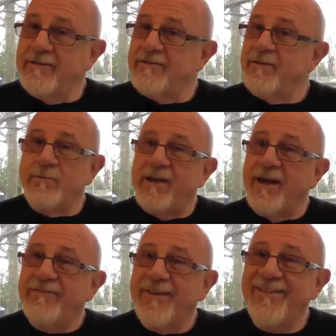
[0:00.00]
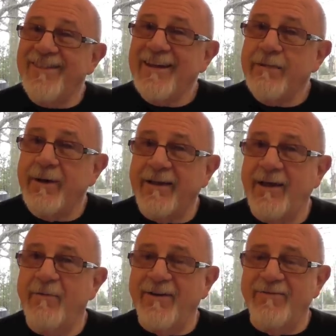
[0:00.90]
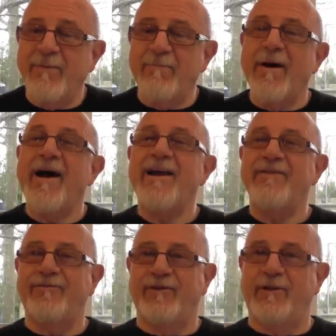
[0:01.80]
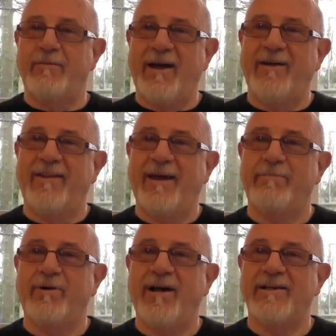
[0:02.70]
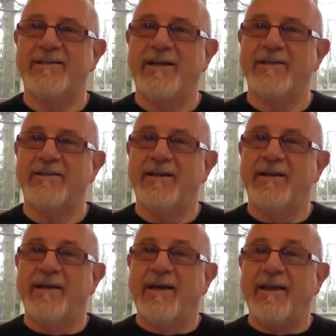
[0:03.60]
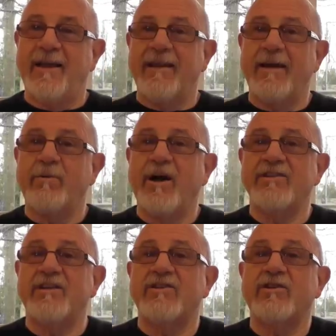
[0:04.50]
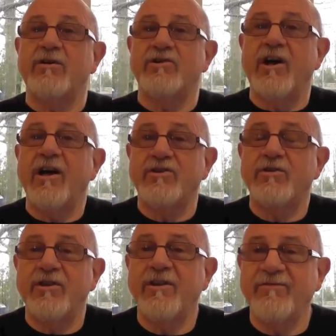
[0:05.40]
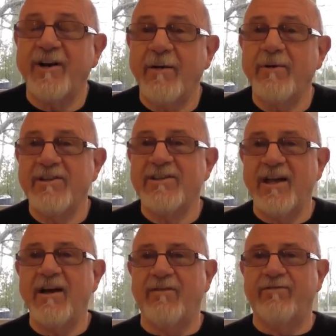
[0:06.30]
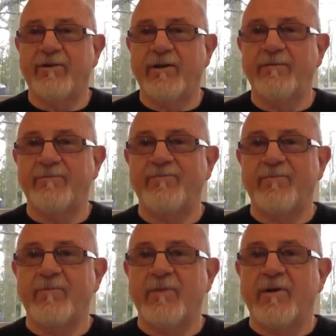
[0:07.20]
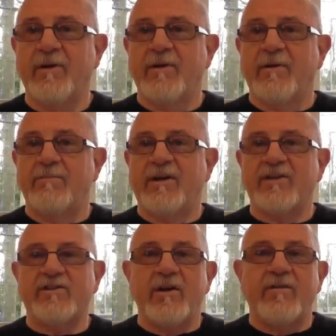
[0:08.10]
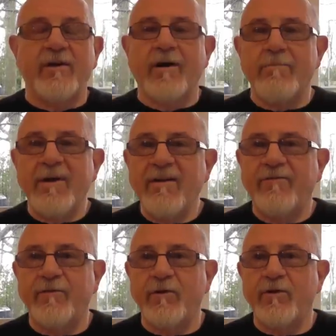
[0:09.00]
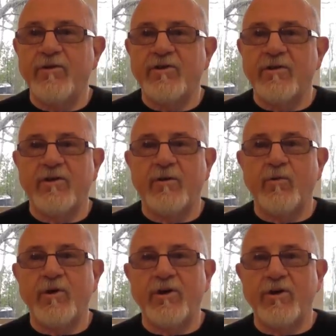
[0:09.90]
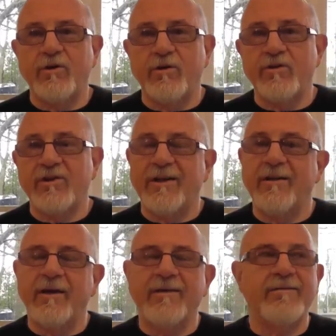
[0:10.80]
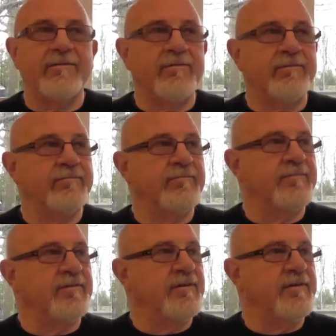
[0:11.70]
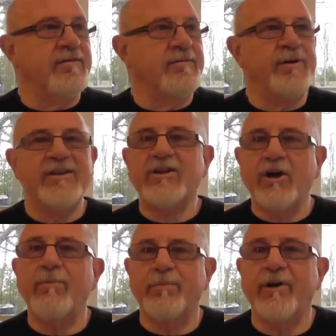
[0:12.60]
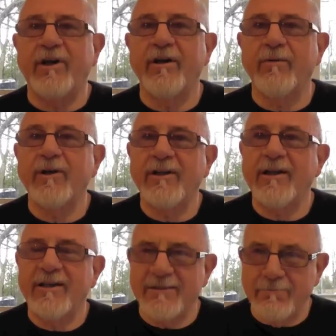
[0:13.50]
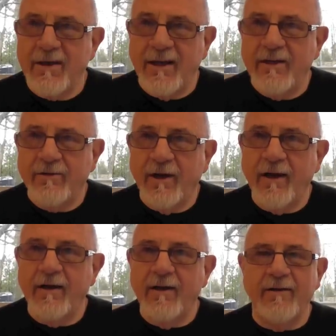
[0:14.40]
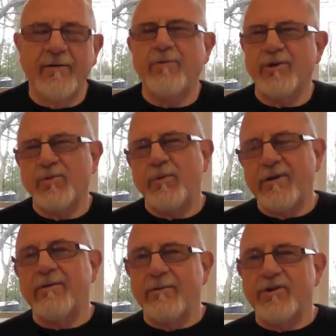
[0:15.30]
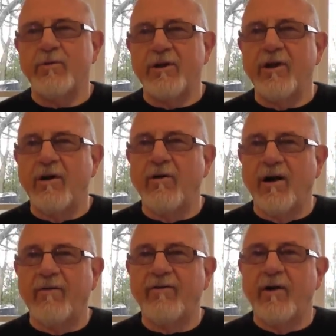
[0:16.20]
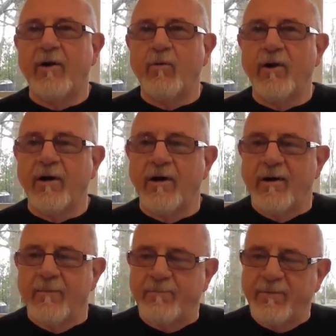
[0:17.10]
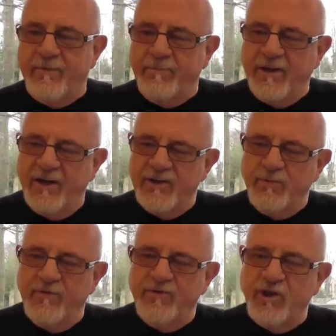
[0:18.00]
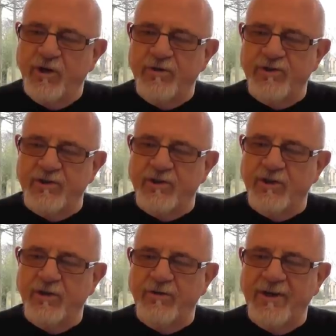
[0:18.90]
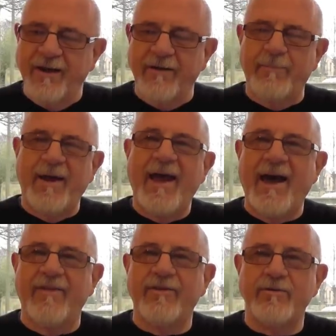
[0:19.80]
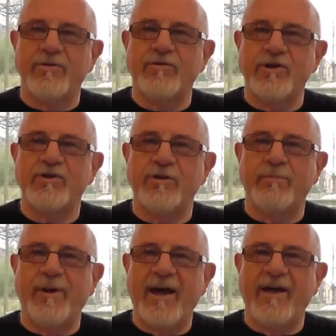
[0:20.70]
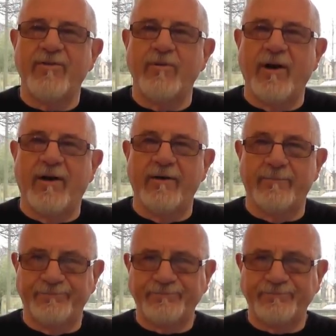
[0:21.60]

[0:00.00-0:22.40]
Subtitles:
right? So we have to think about that. We have to be mindful about that process. And that process goes on to the environment itself, right? Because there are many foods that we use, and the biggest culprit here really is meat, right? which we know of, where because we've chosen to go down a path, a nutritional pathway,